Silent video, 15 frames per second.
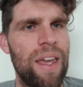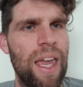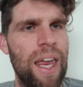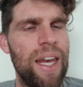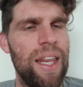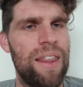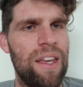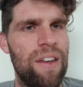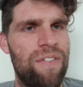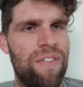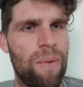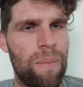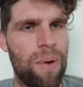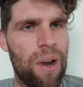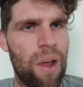Anything
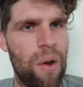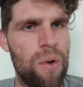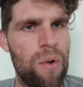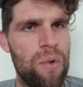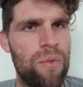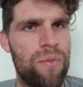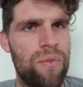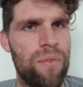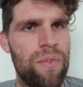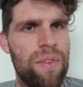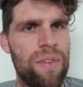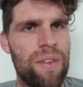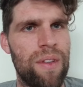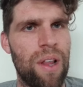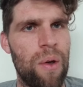from
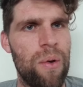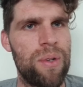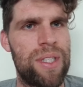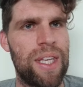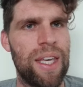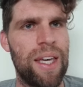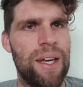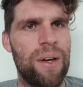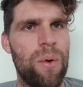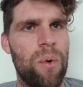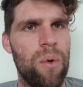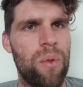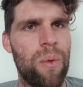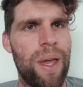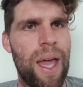low tier
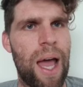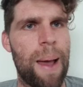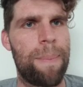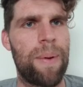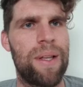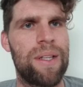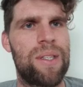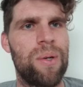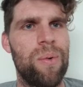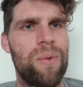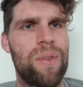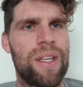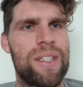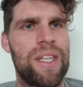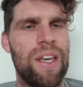all the way up until
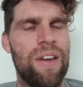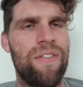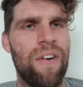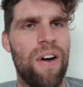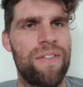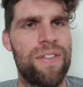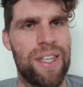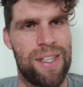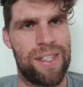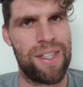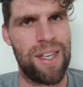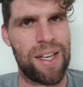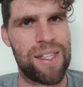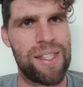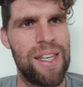the tier 5, tier
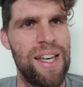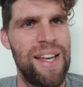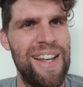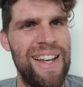6.